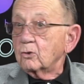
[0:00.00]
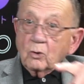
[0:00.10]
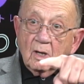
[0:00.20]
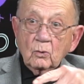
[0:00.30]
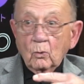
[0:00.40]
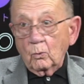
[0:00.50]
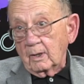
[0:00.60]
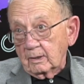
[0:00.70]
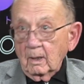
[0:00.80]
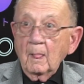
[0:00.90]
you got no
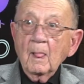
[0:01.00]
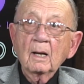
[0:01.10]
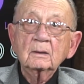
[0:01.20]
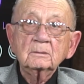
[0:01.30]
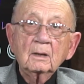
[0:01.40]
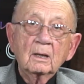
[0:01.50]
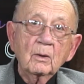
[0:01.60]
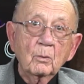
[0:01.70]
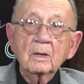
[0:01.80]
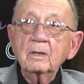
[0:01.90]
right. They
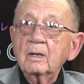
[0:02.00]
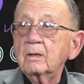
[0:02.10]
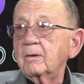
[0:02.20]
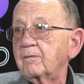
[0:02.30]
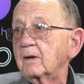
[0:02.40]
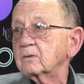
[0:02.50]
went in there, they found